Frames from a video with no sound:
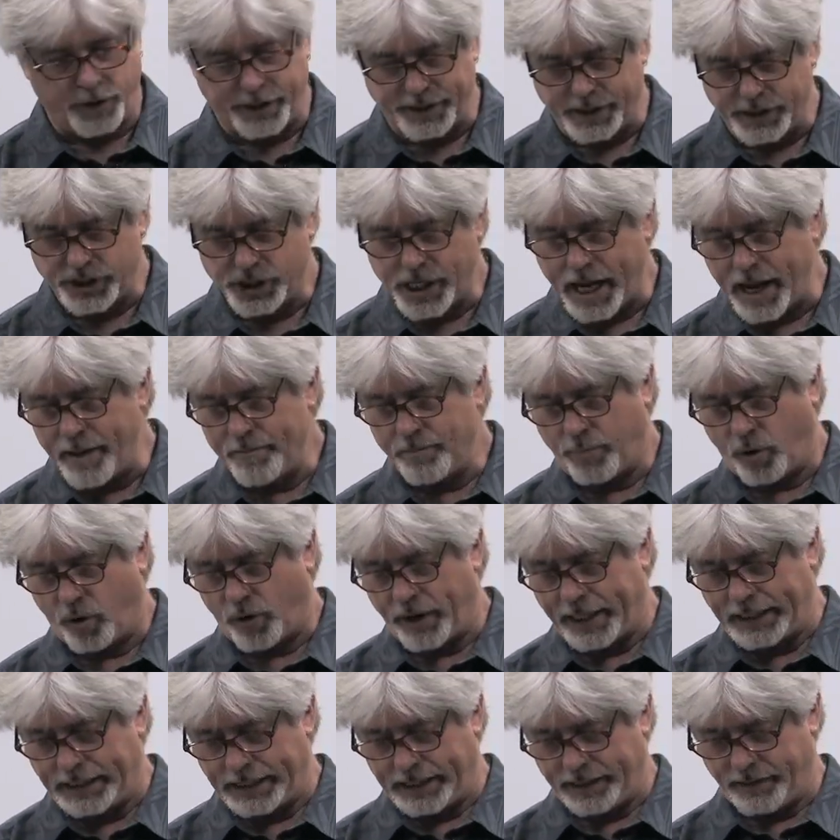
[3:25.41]
the shame boy
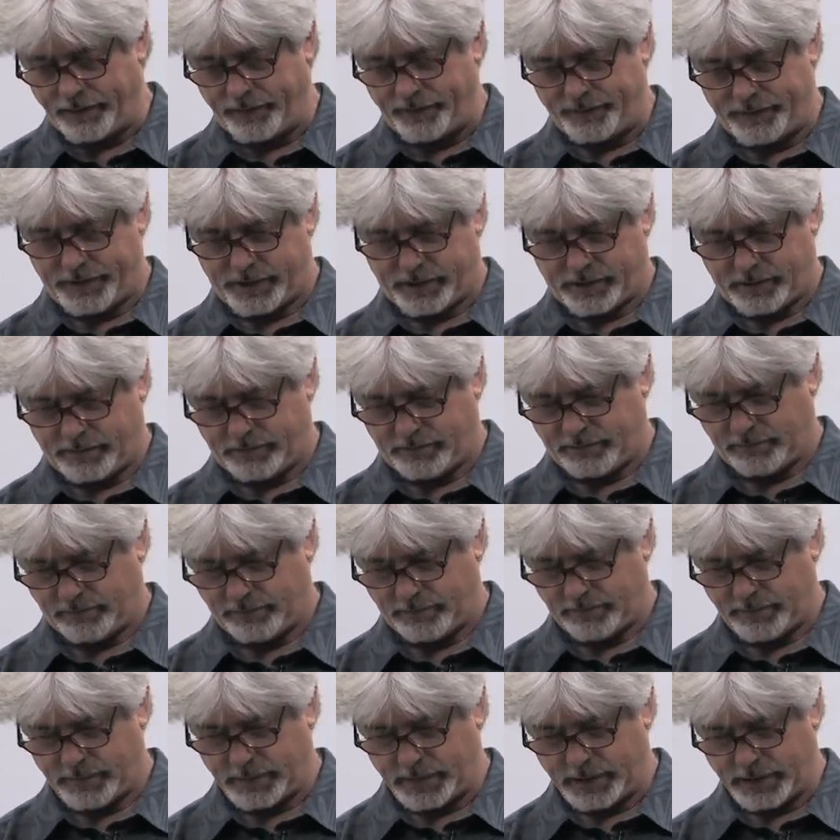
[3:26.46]
lives.
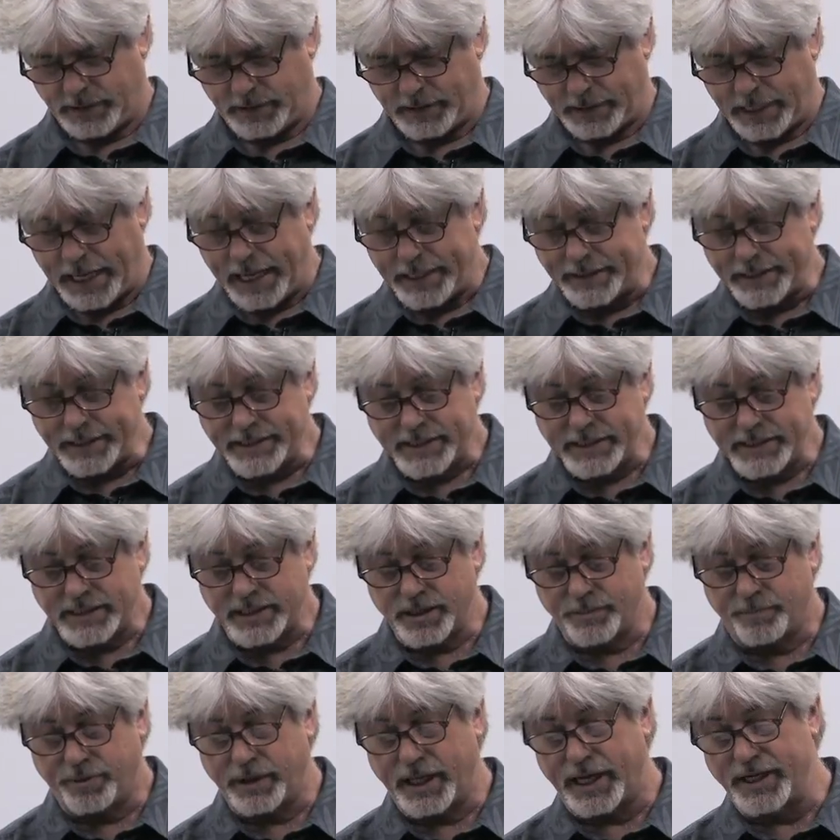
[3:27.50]
This is
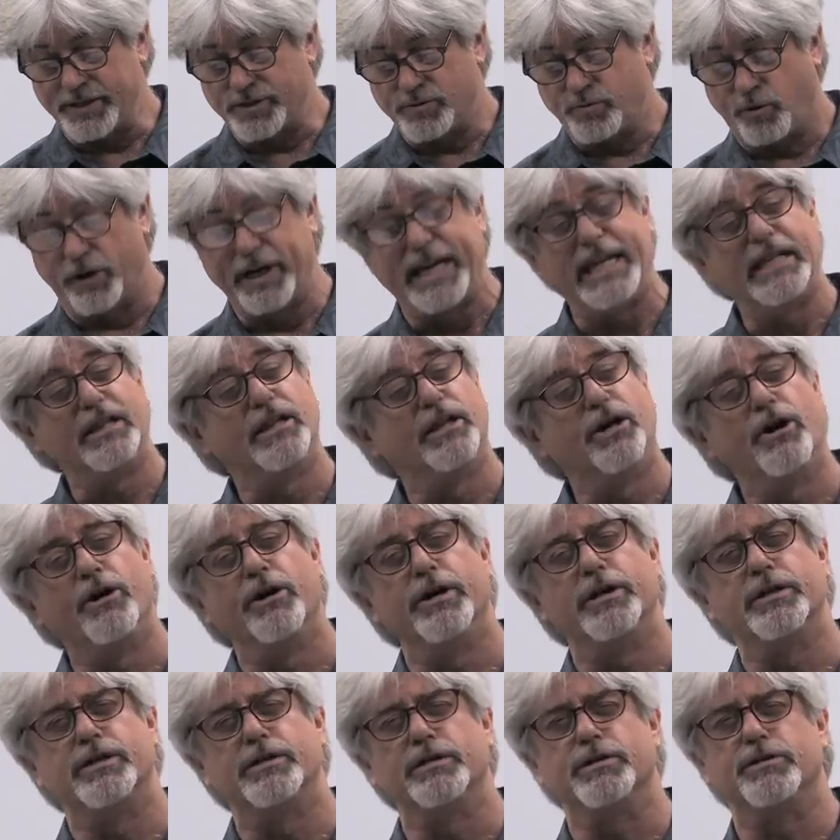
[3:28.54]
the place where he
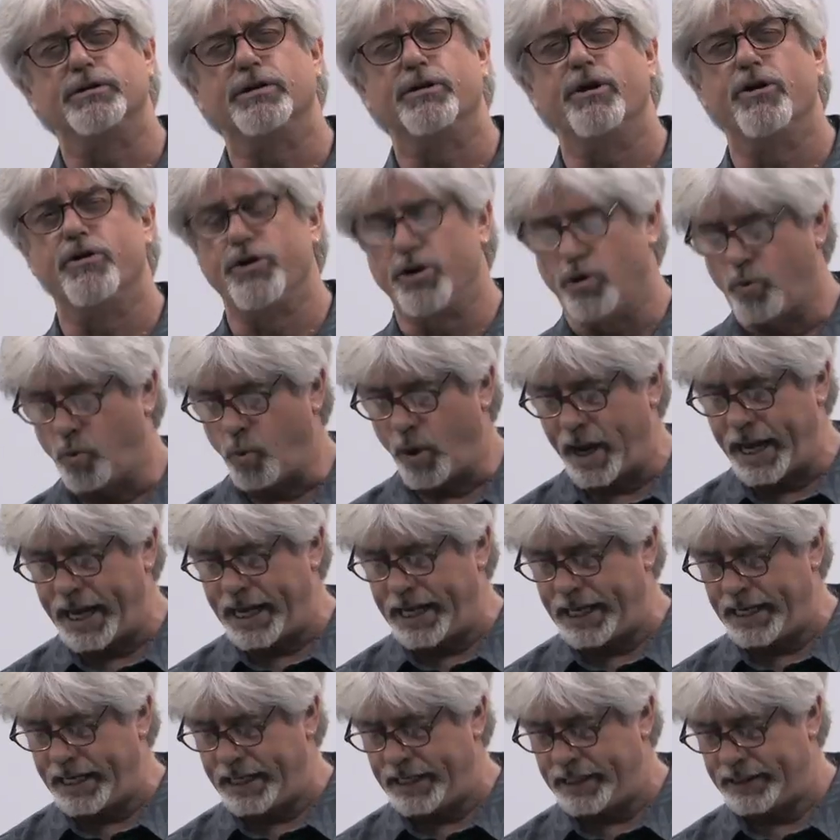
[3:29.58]
learned to turn
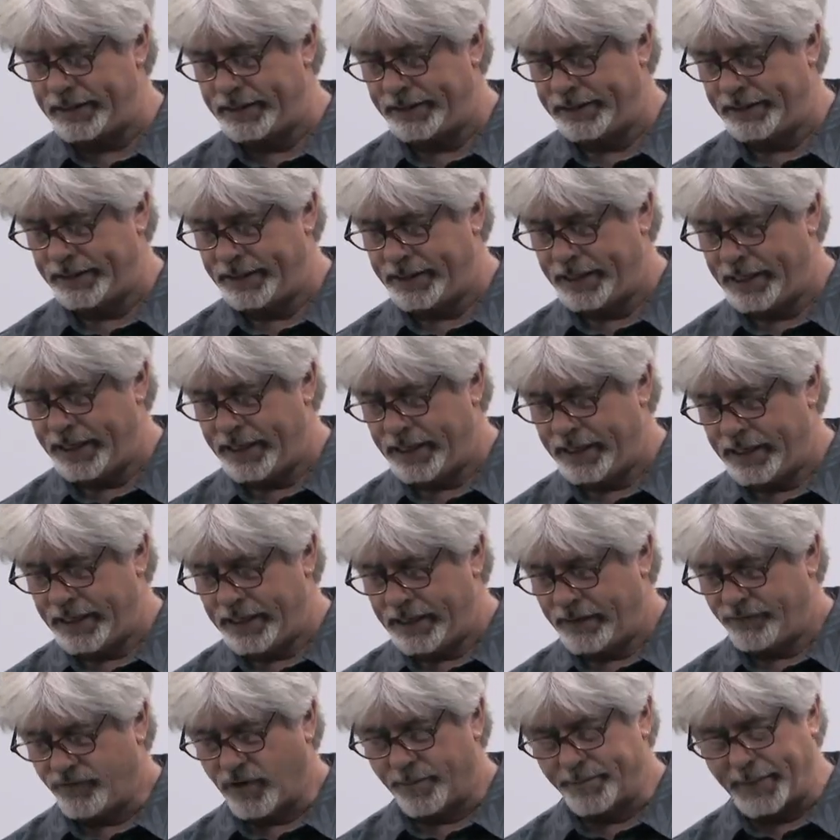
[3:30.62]
away
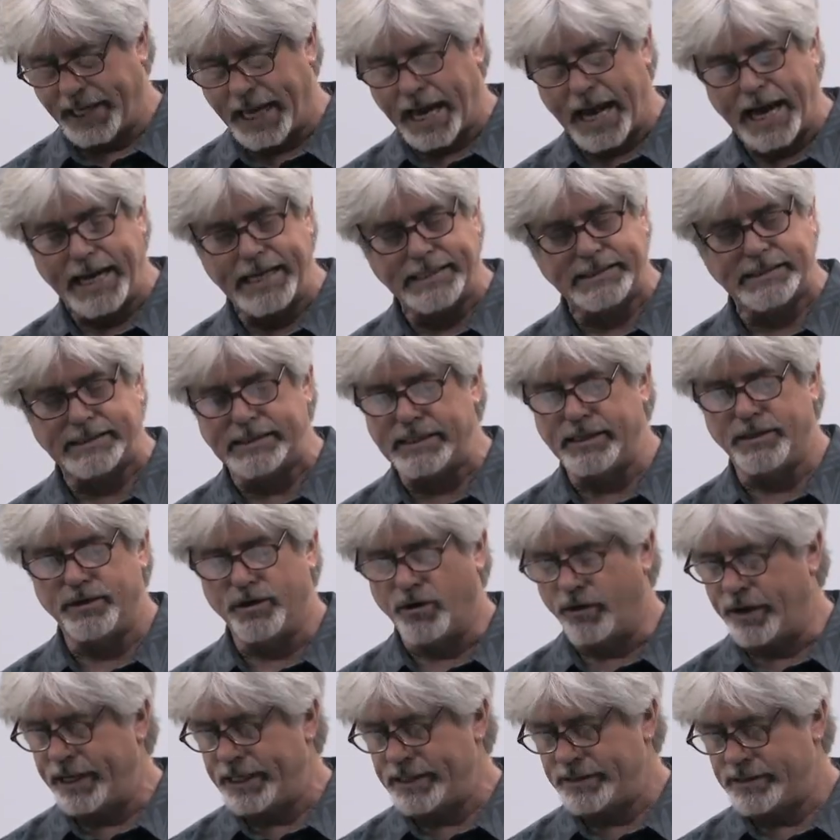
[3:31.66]
from the icy
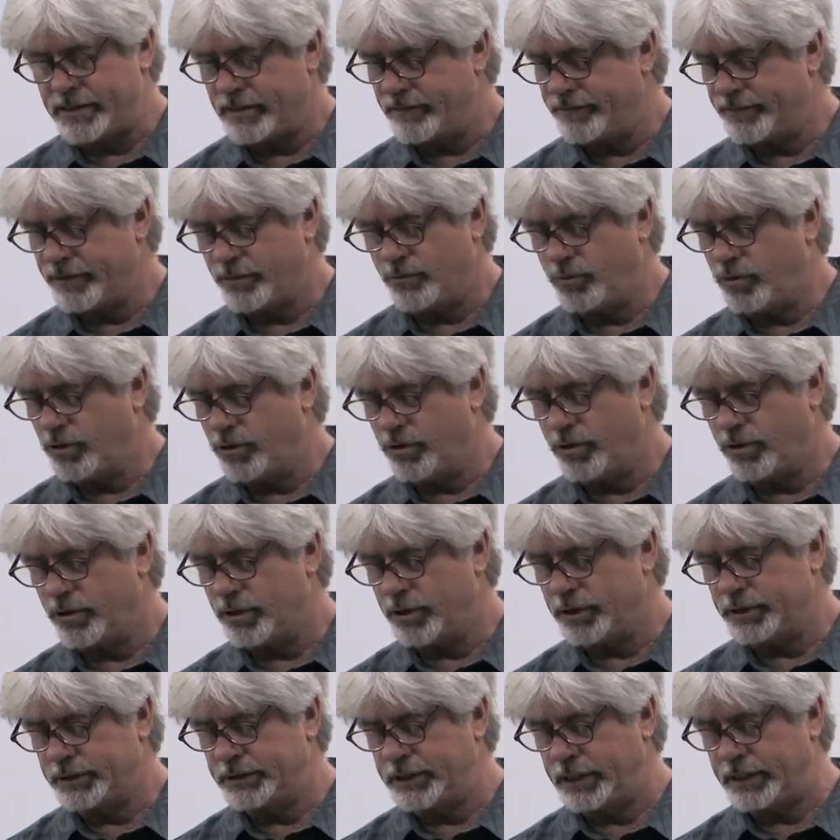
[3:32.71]
noise of the
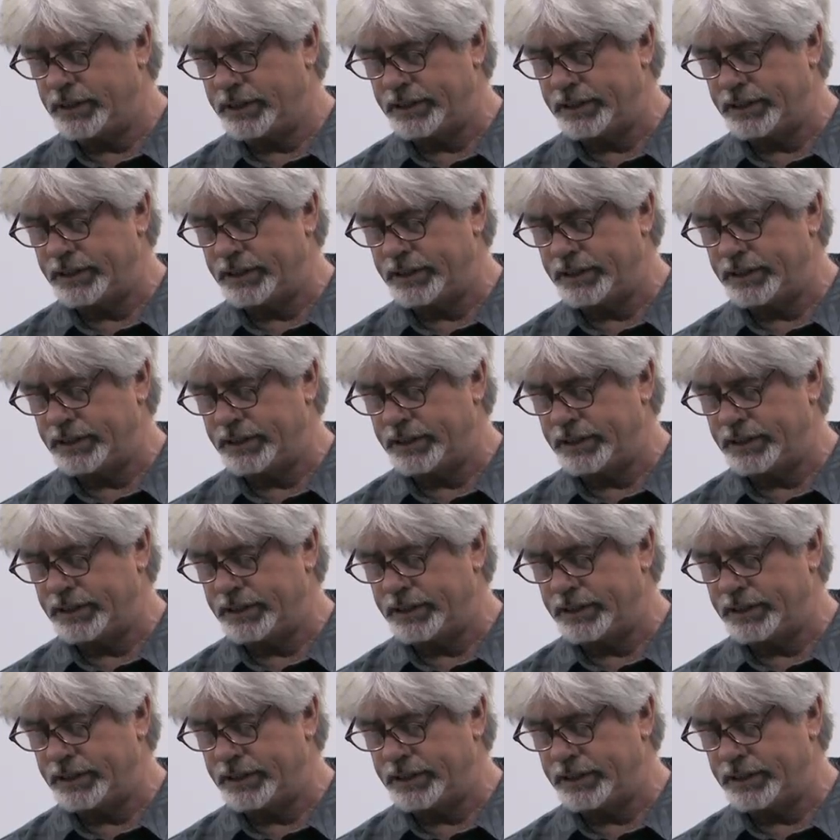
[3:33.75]
world.